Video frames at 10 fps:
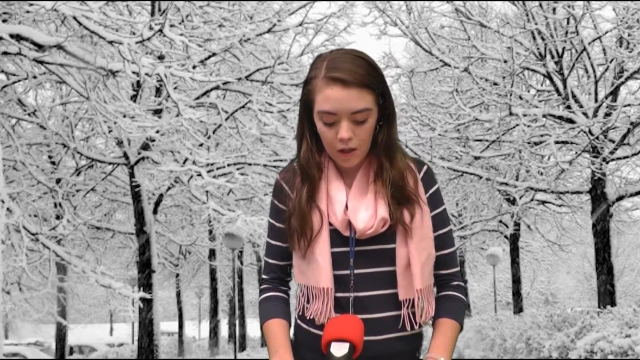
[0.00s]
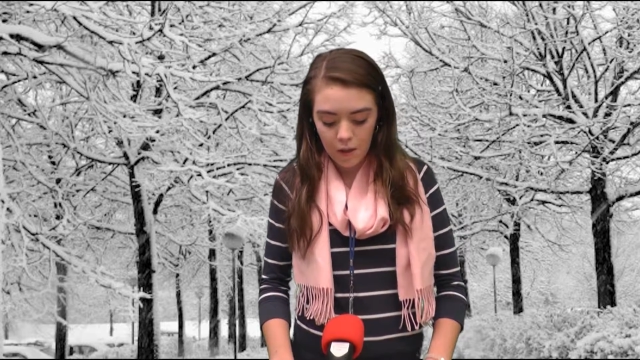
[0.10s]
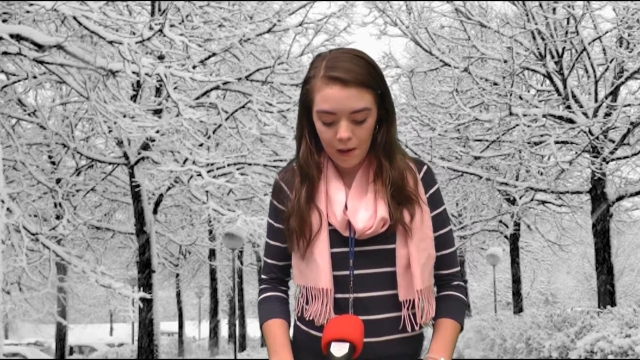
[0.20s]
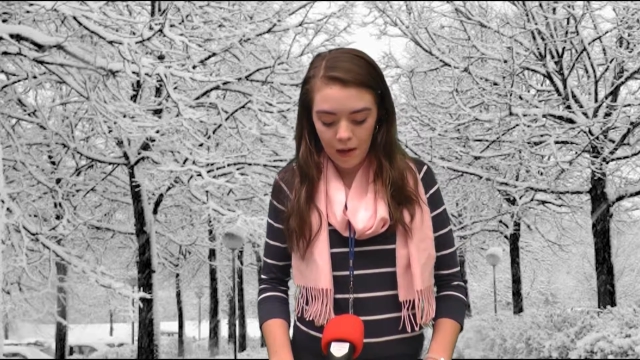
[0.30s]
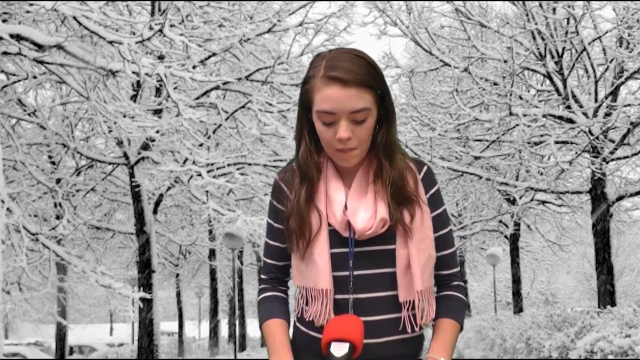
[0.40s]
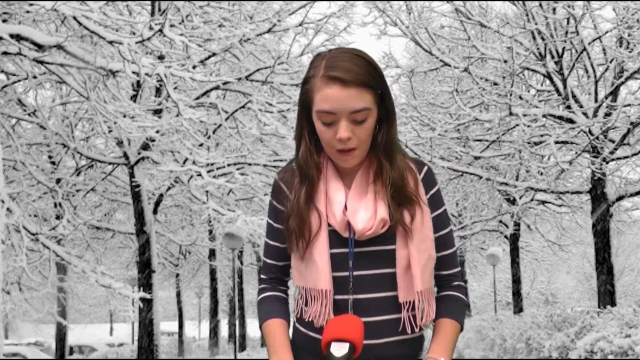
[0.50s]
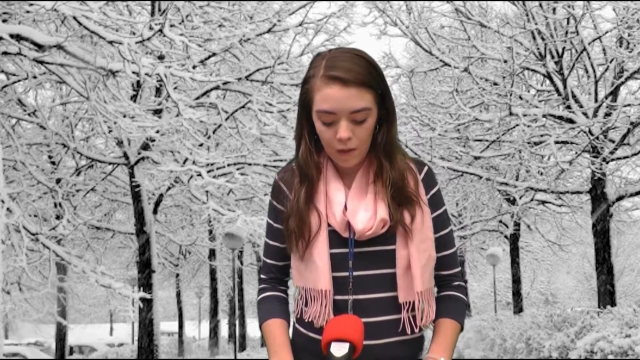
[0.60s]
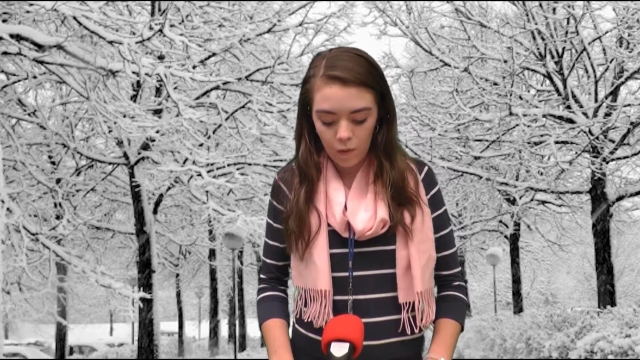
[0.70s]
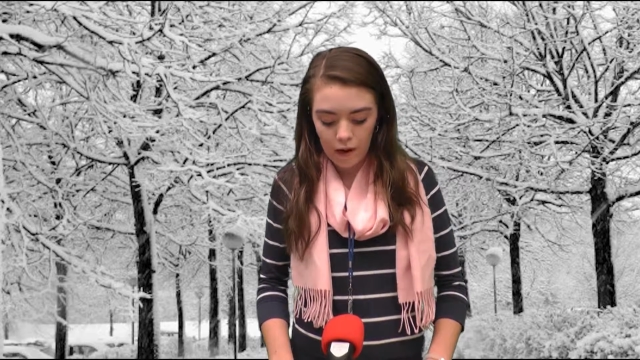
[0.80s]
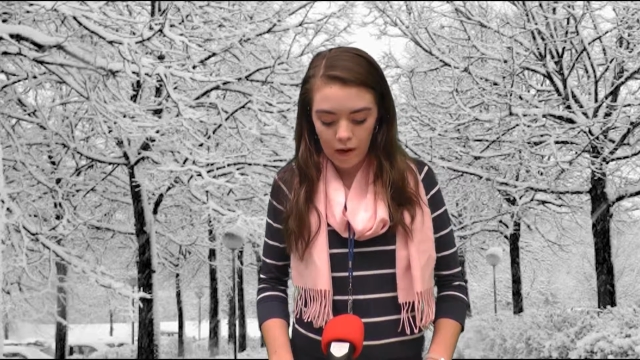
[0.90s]
your
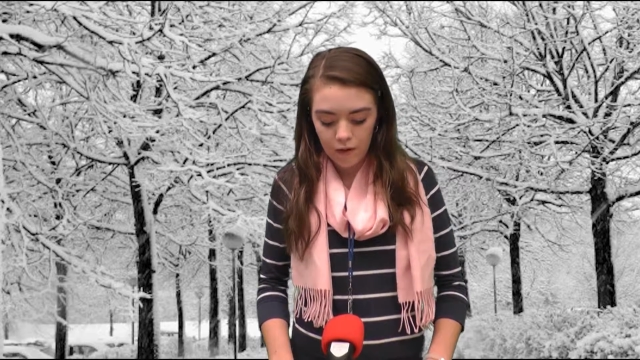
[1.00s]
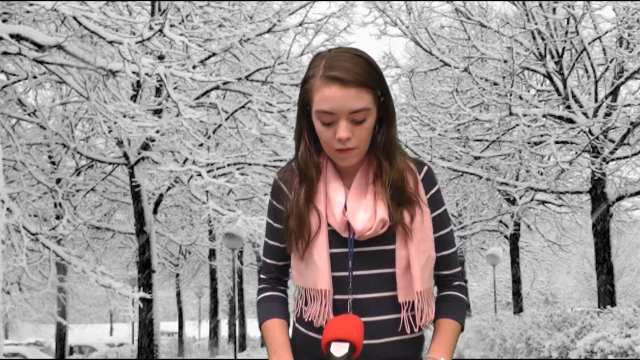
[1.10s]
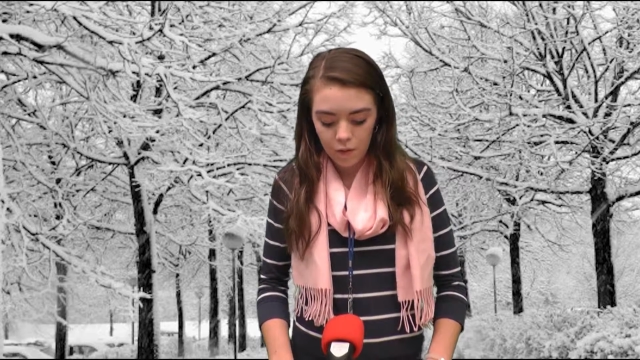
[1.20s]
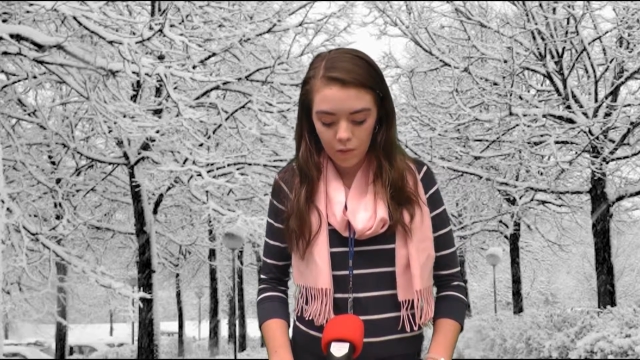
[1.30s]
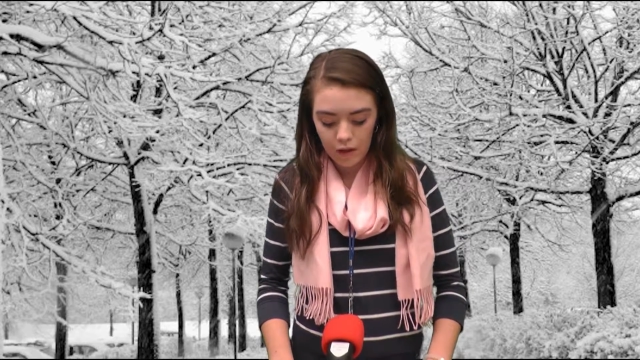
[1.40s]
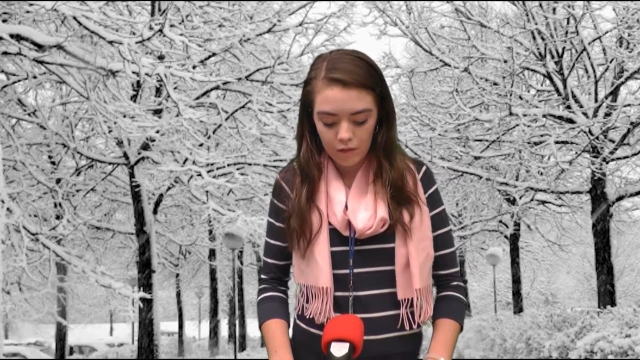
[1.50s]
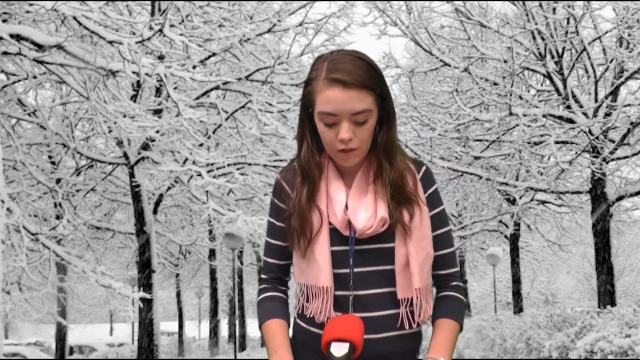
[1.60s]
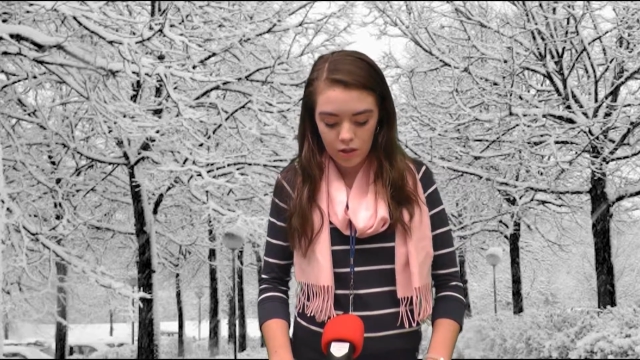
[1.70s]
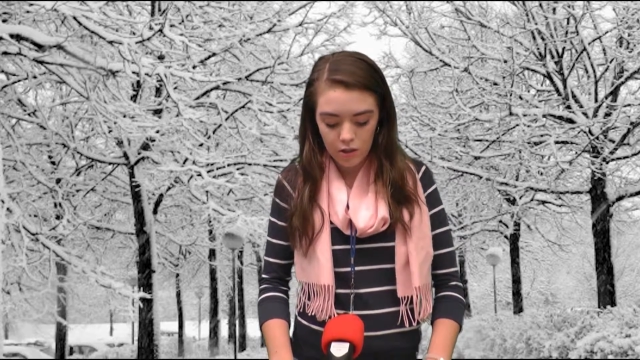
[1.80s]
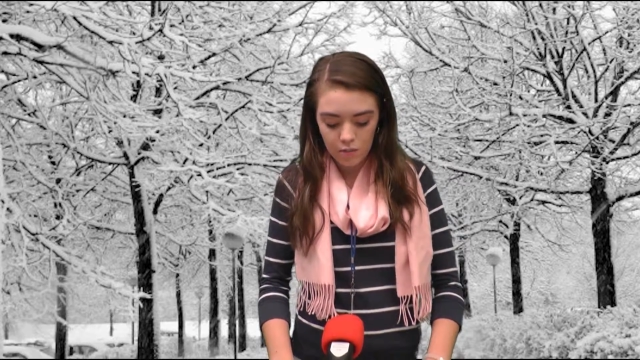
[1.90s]
backpack well out of the way of
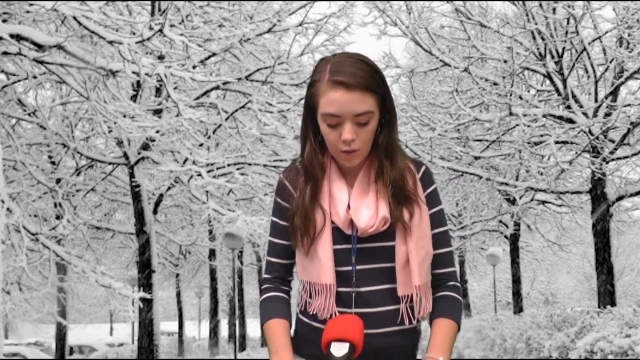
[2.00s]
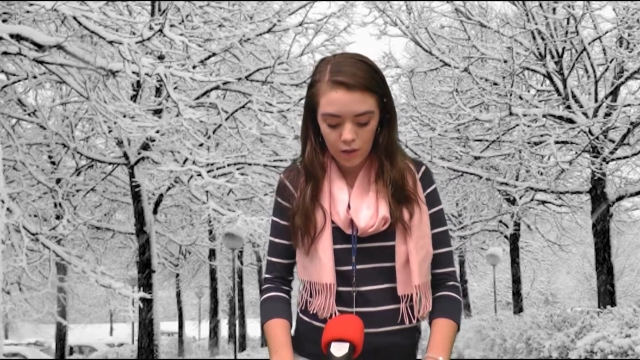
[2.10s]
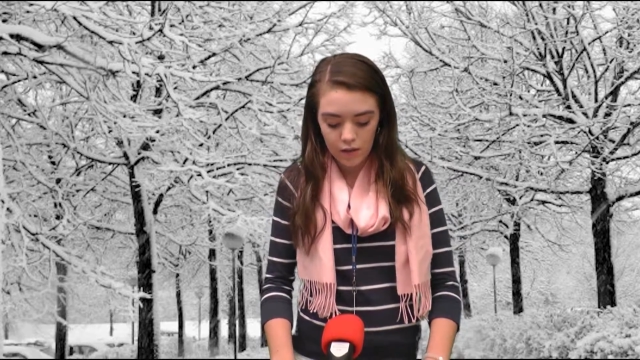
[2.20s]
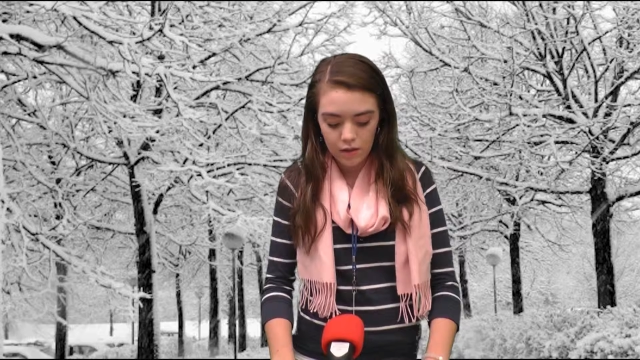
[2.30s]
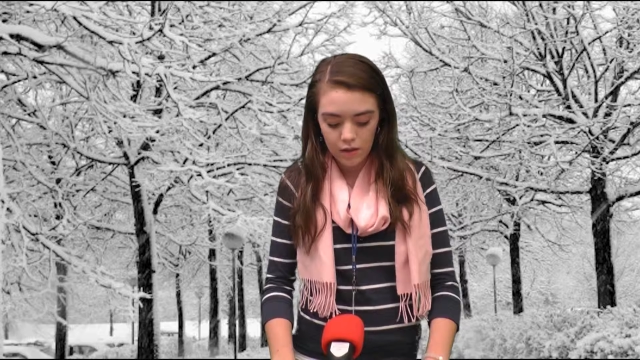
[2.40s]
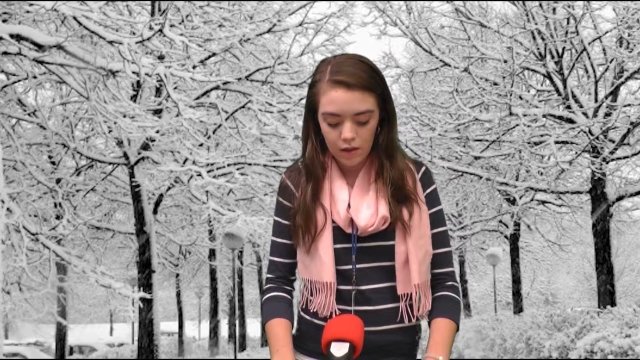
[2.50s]
the gym doors,